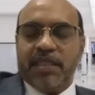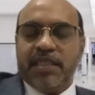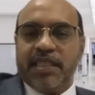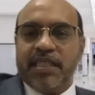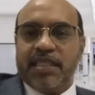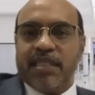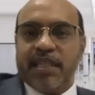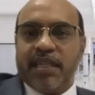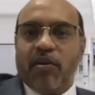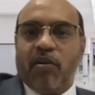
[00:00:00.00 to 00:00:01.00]
This is
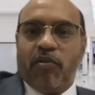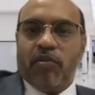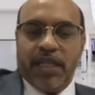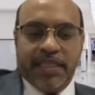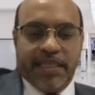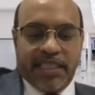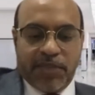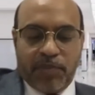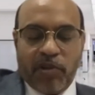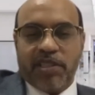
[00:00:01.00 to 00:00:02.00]

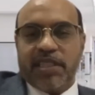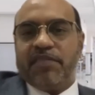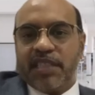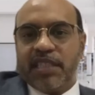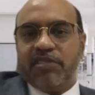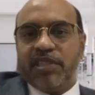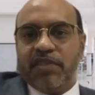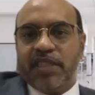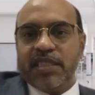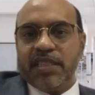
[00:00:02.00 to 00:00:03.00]
purely cybersecurity
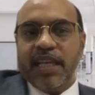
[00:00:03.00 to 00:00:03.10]
risk.